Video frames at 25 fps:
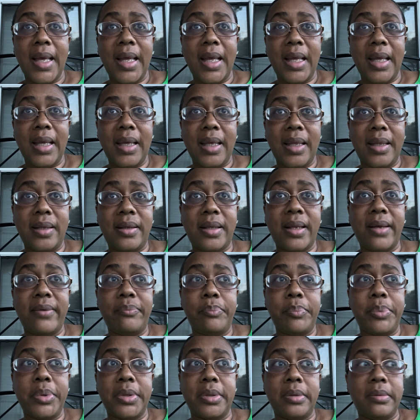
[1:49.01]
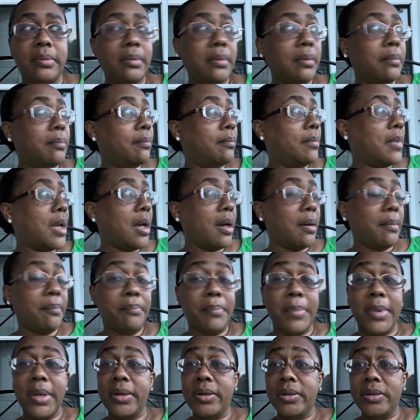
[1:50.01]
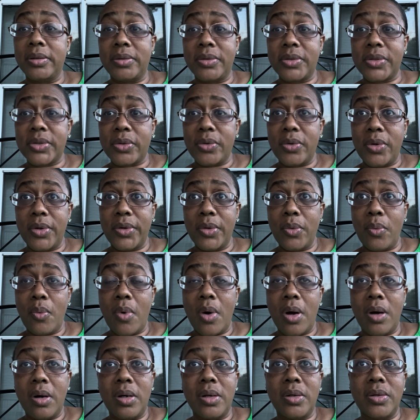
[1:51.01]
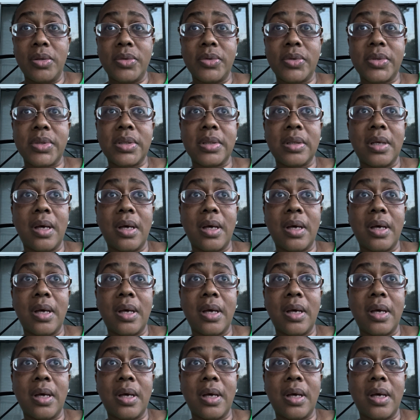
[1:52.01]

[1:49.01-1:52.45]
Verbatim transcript: and they put um, murals on the walls.